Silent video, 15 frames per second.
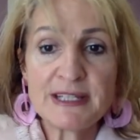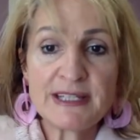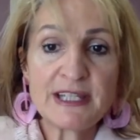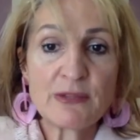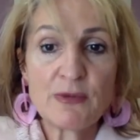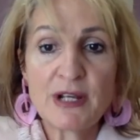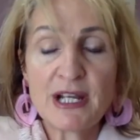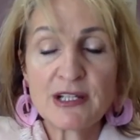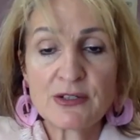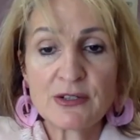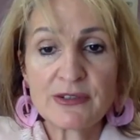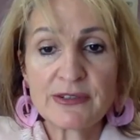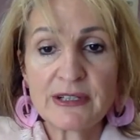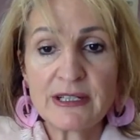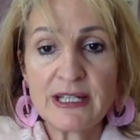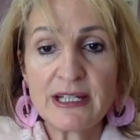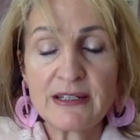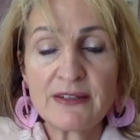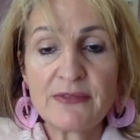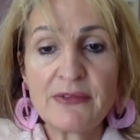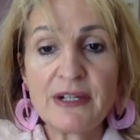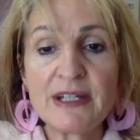and the other one has got the light
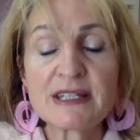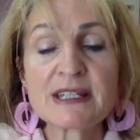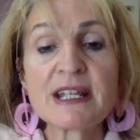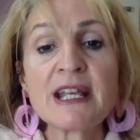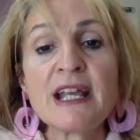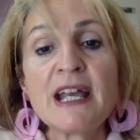threads.